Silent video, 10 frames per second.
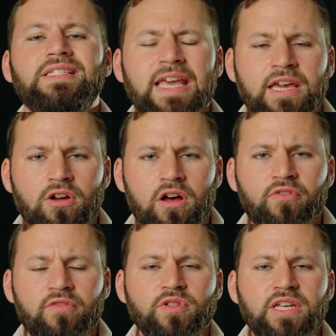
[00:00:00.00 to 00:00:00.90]
Take it
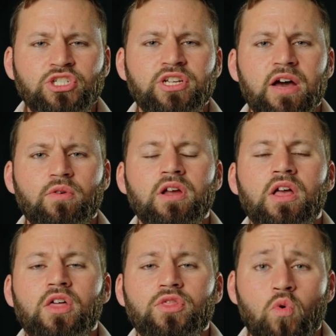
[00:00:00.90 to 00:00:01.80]
off if you take a shower.
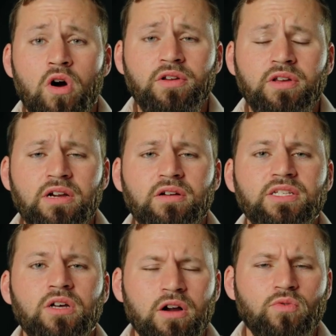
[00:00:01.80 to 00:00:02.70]
The water here
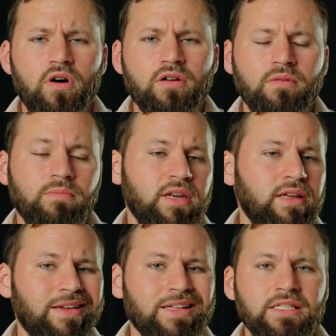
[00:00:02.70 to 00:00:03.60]
is hard water,
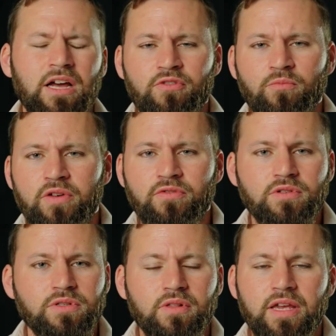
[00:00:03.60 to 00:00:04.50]
meaning it's not from
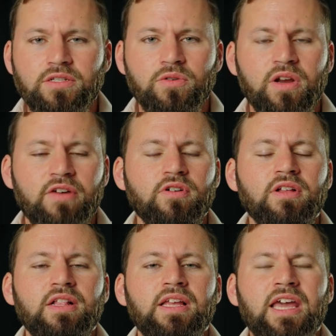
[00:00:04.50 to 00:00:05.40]
rivers or lakes or whatever.
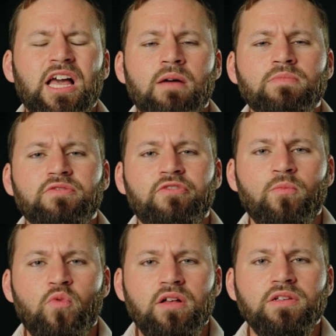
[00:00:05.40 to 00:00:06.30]
It comes
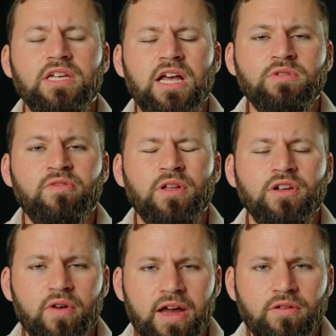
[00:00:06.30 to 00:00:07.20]
from wells. It comes from
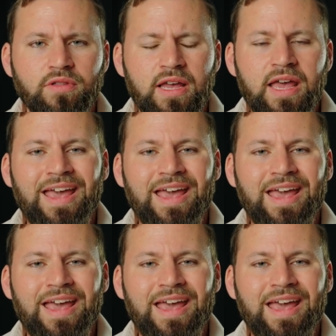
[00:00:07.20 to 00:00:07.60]
underground.